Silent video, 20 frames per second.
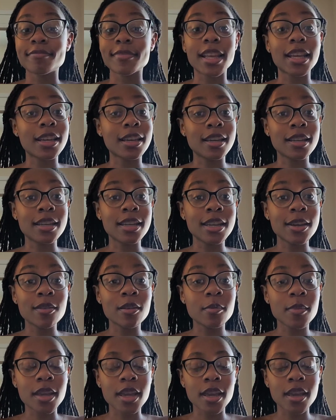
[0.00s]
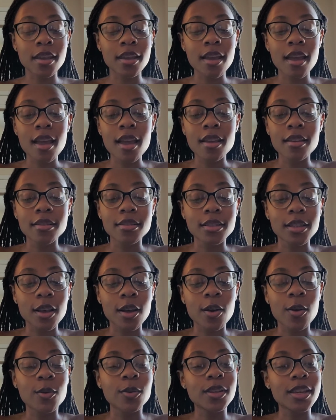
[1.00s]
Good deal to me.
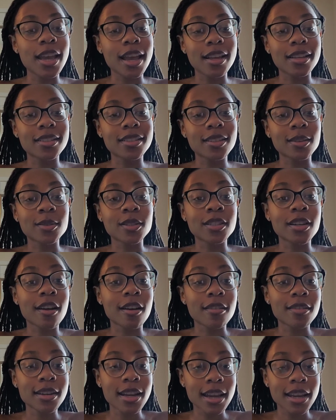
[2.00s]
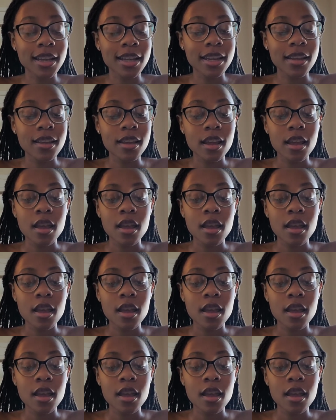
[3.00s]
So yes, it was $1.90.